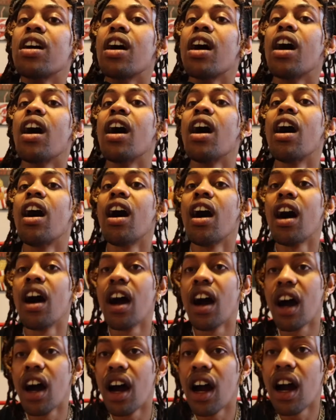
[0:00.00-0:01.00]

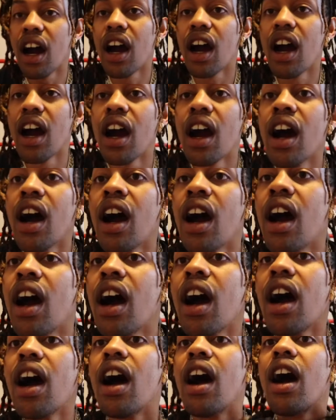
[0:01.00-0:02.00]

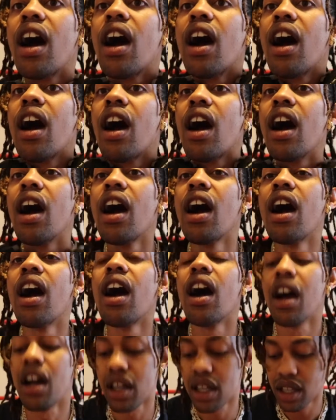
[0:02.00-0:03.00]

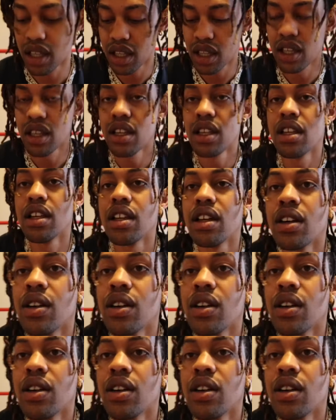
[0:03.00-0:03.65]
[no speech]